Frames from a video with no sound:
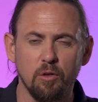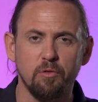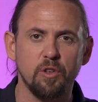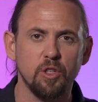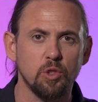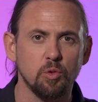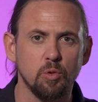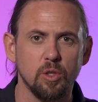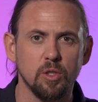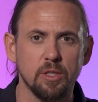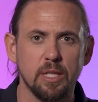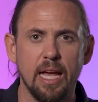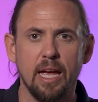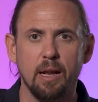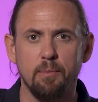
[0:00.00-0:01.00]
visuals,
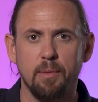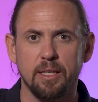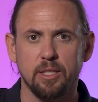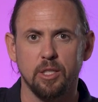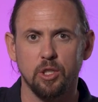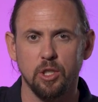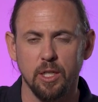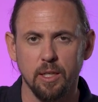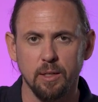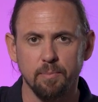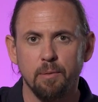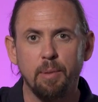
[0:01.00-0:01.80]
and messaging.